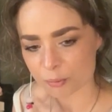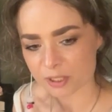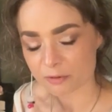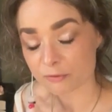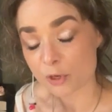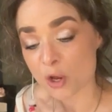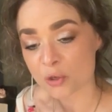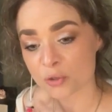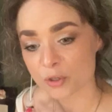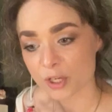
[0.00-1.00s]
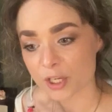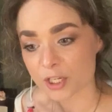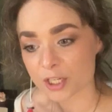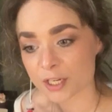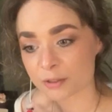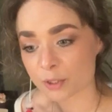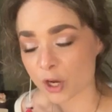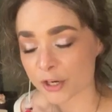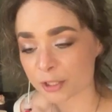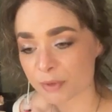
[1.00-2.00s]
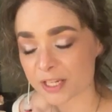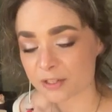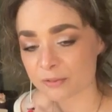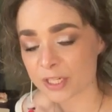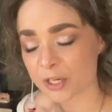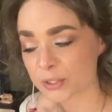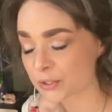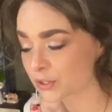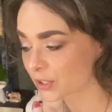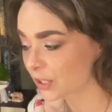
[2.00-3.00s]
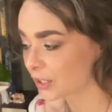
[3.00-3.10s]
a bit of a flow regarding making videos.